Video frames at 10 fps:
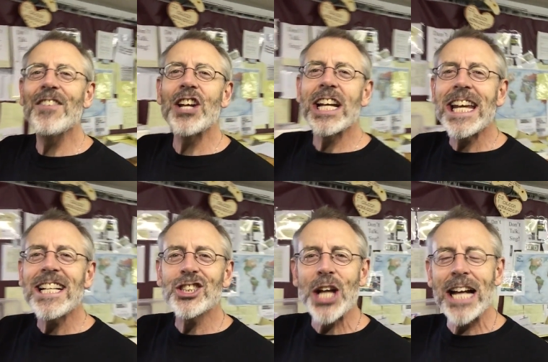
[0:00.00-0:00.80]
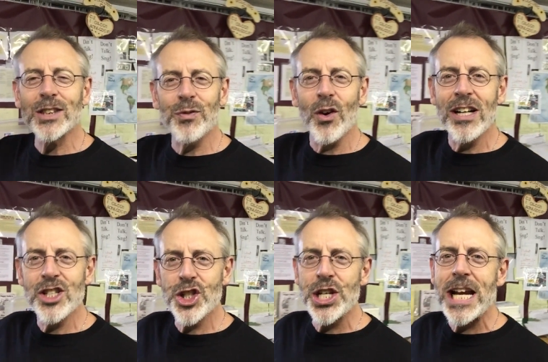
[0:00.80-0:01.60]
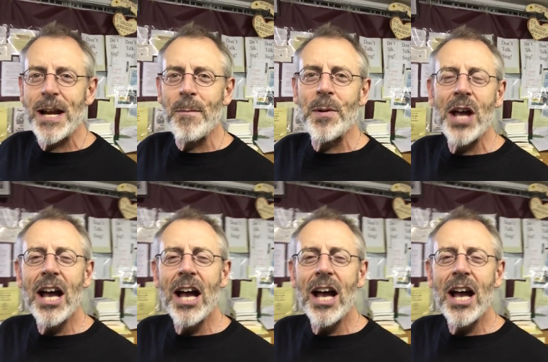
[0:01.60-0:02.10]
The E stands for esteem.